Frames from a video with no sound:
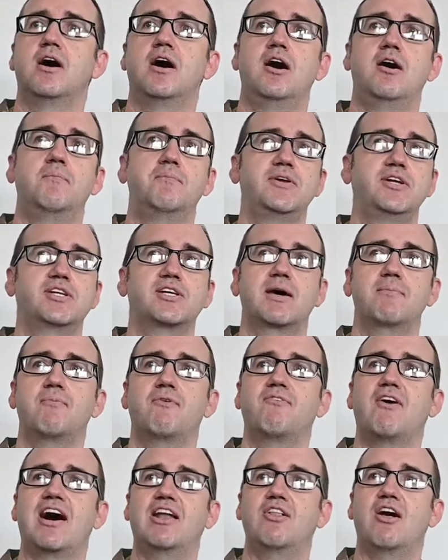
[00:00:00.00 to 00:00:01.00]
um, any type
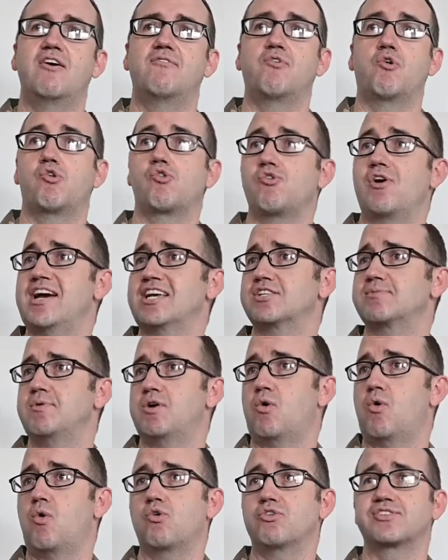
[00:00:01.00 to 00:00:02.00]
of unlawful
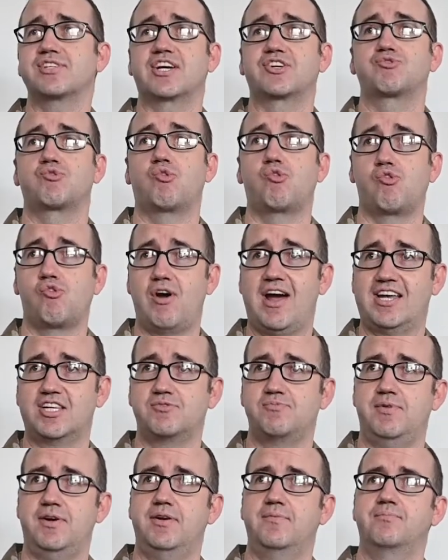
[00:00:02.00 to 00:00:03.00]
harassment or sexual
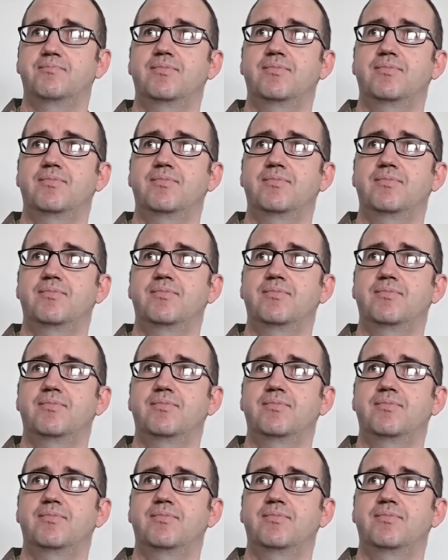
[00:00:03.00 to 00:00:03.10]
harassment.